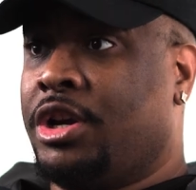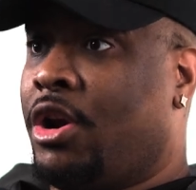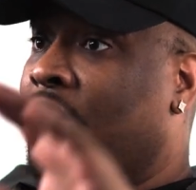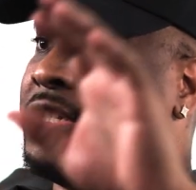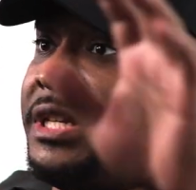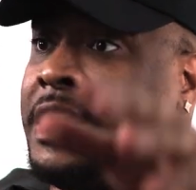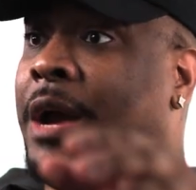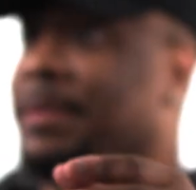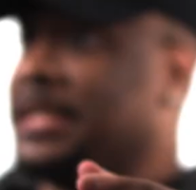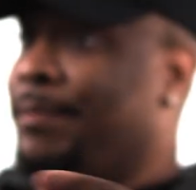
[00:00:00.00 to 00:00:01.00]
Canarsie,
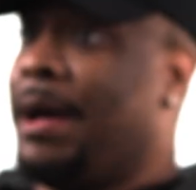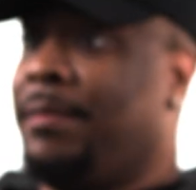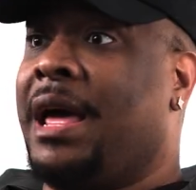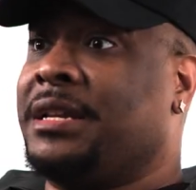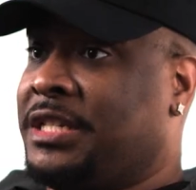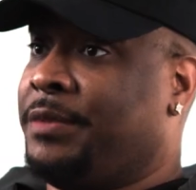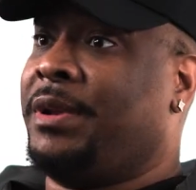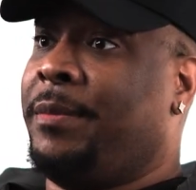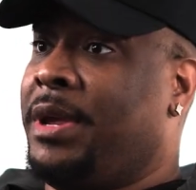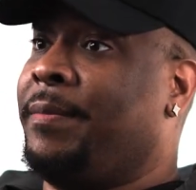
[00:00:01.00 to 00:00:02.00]
coming to my block just to
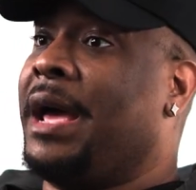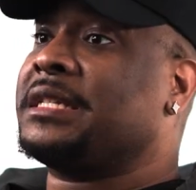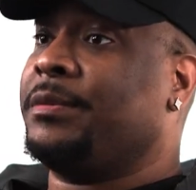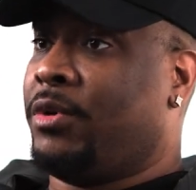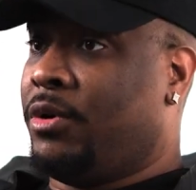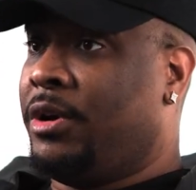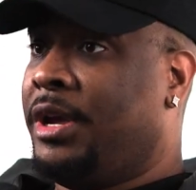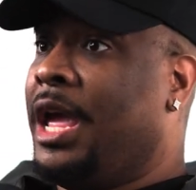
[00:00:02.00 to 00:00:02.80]
play me in basketball.